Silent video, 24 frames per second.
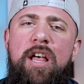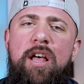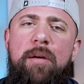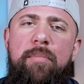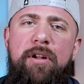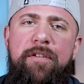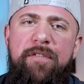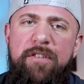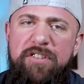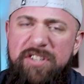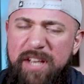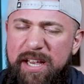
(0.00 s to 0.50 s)

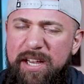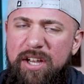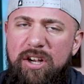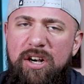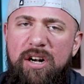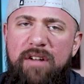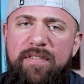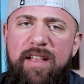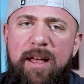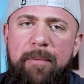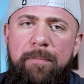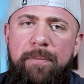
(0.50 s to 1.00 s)
But if you're taking
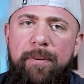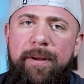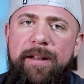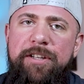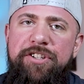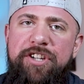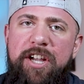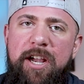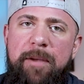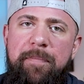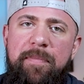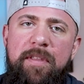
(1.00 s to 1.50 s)
all that
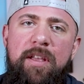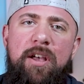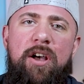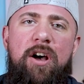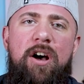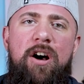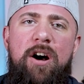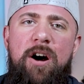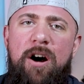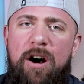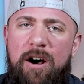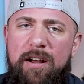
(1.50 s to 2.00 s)
pre-gym,
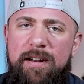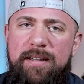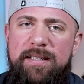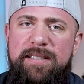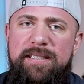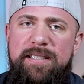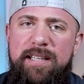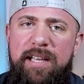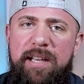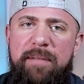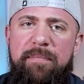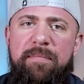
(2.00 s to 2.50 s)

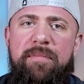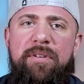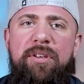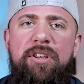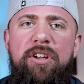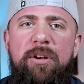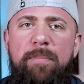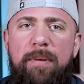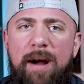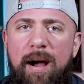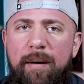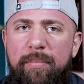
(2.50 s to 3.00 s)
honestly,
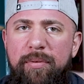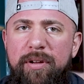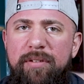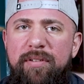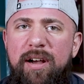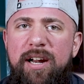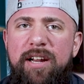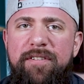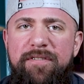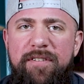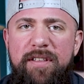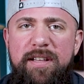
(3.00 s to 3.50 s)
you're probably
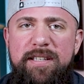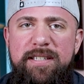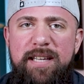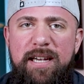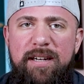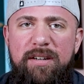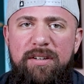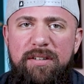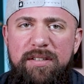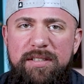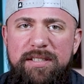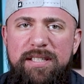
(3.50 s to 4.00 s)
ready for the
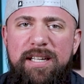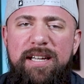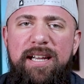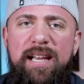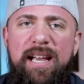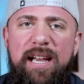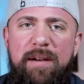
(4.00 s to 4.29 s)
tingles.